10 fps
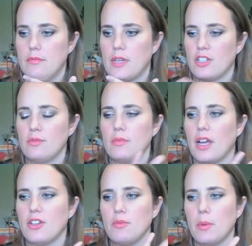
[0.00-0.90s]
I don't I
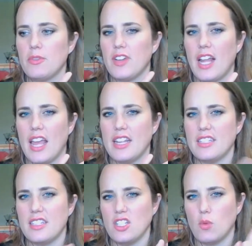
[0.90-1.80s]
don't remember if it ends
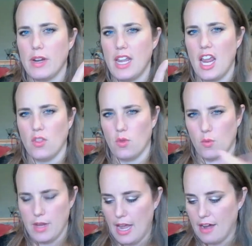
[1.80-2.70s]
the 28th or the
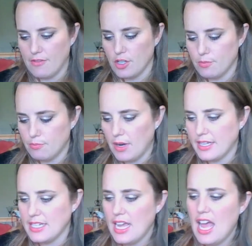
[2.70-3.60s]
week after,
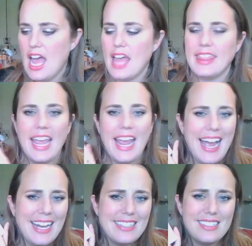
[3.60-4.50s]
but they
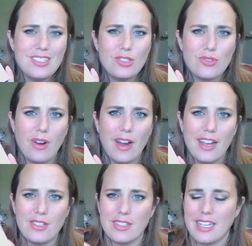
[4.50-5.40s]
had these little
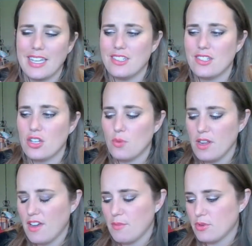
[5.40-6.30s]
trial kits,
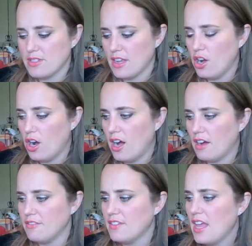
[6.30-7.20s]
25%
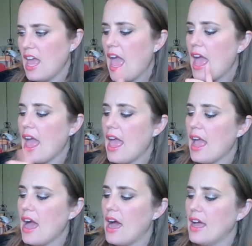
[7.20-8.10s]
off,
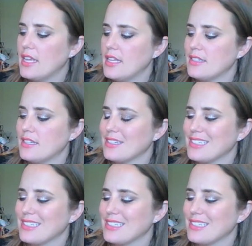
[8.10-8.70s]
and